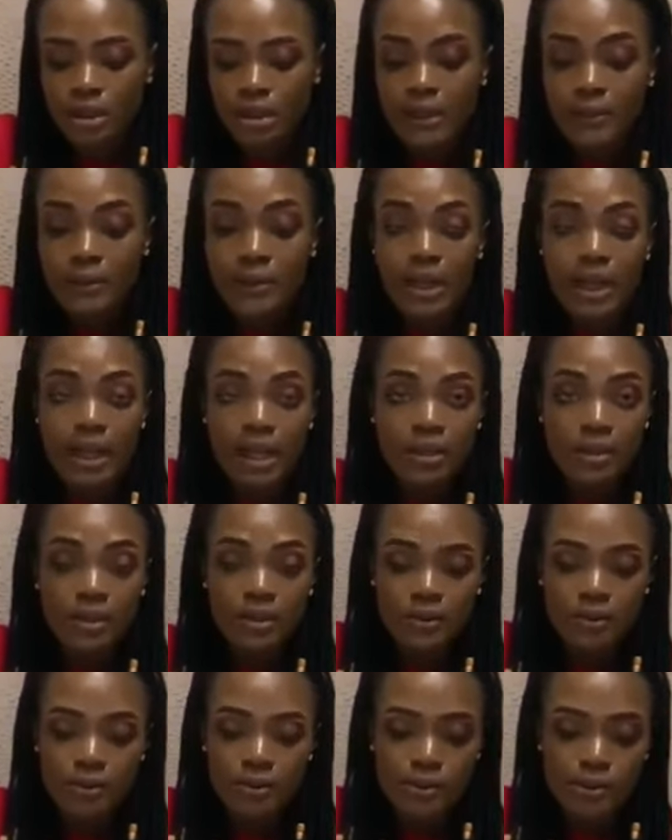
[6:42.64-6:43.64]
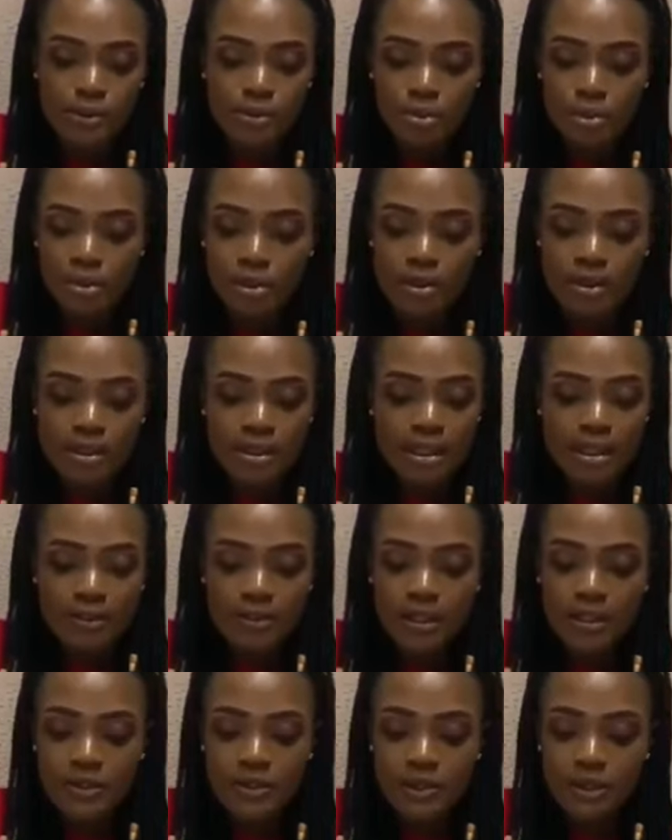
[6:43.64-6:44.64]
that you can use, but the
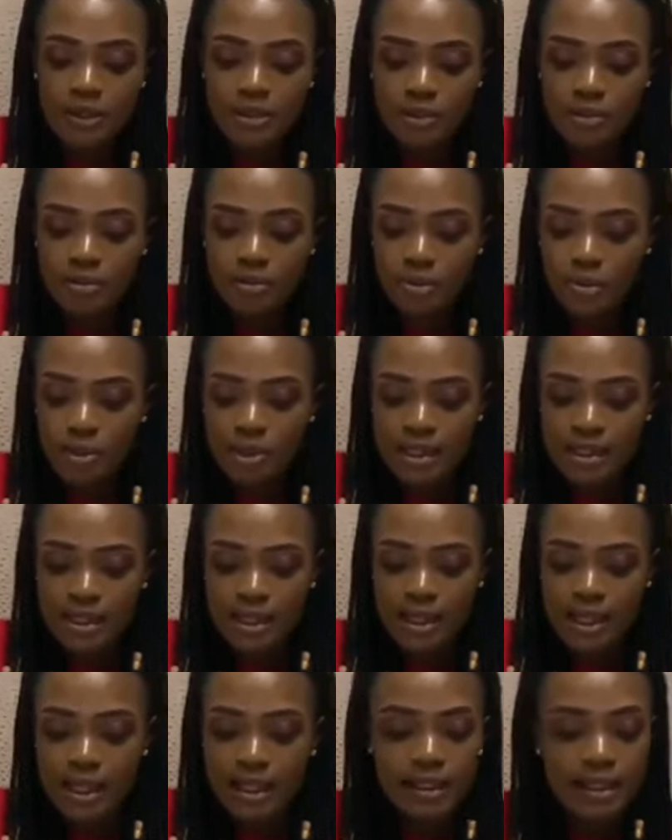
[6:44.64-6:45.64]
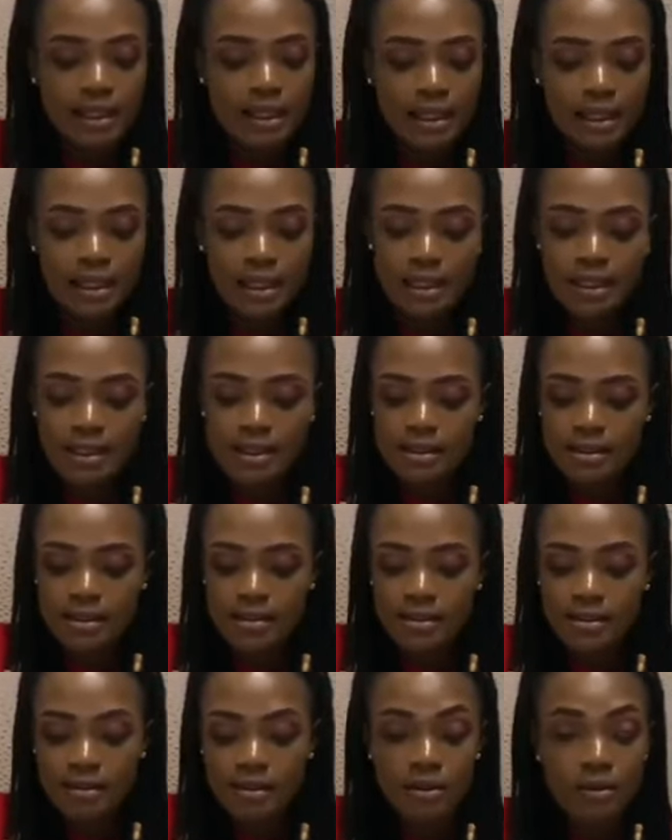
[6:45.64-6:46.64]
menstruation bracelet, I think, is
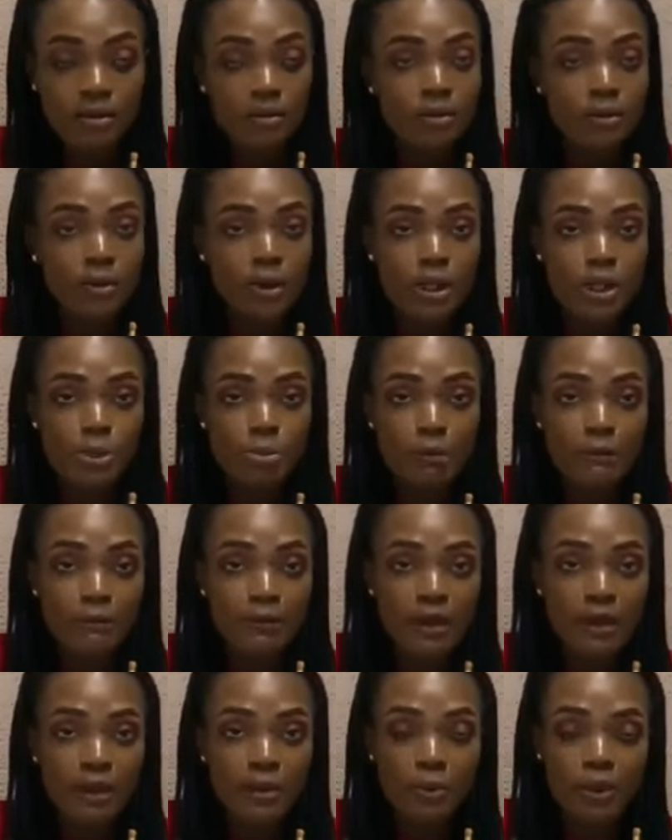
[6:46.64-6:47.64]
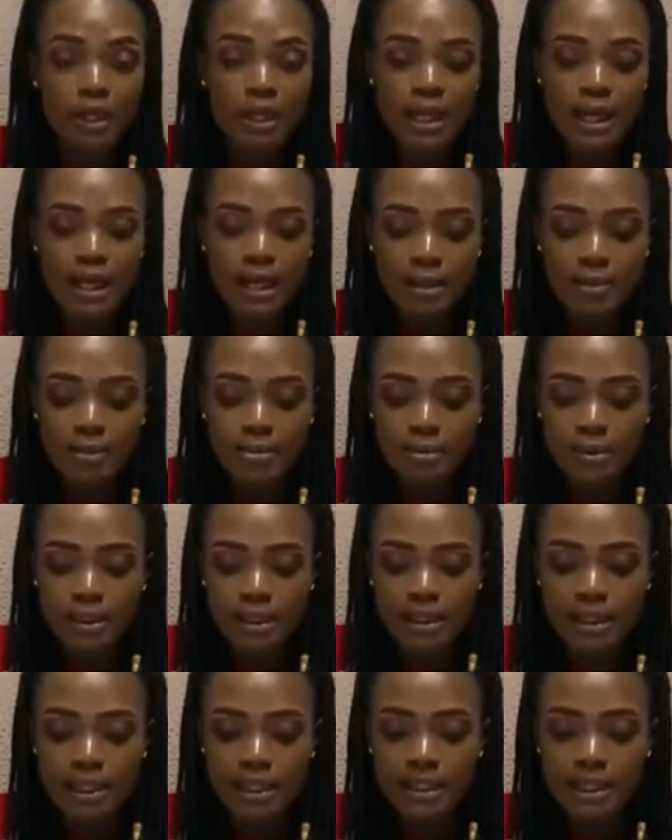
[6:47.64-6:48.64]
not going to be very reliable
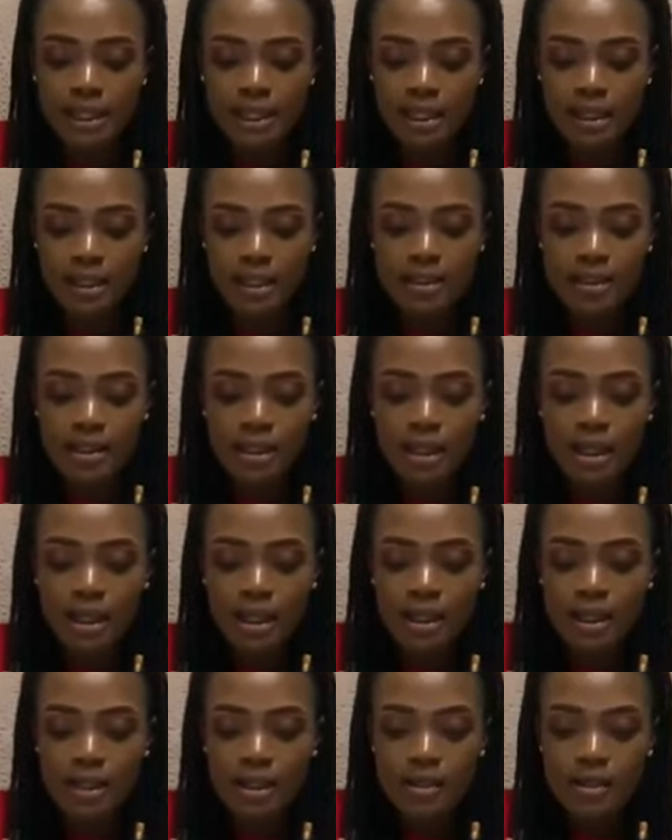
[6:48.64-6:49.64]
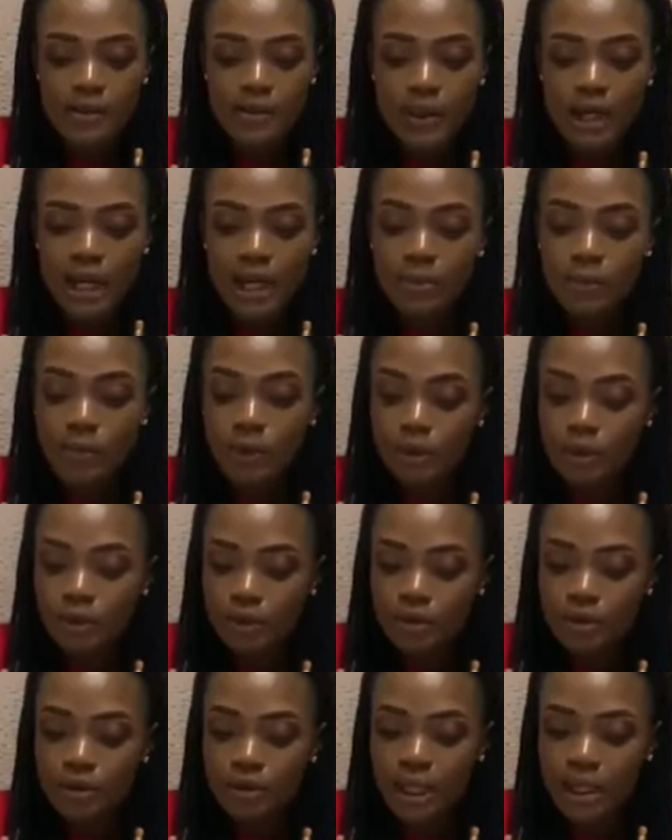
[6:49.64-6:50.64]
in that case. So I'm
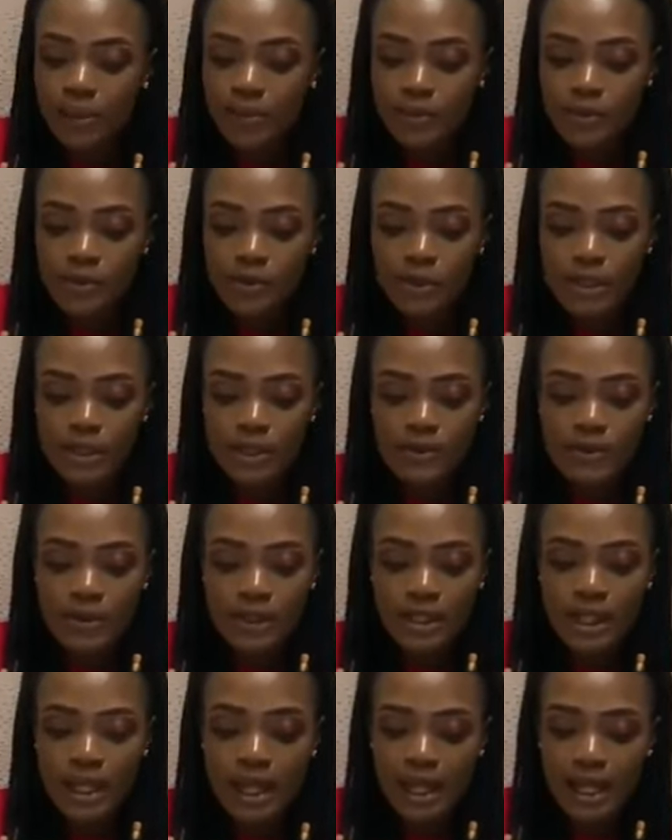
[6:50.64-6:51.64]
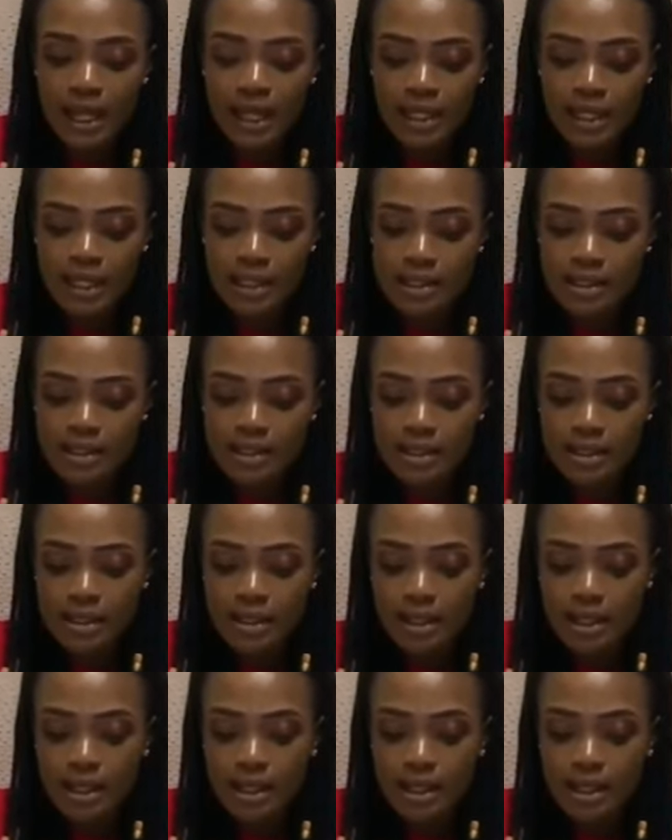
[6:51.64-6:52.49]
done. I'm just going to tie it,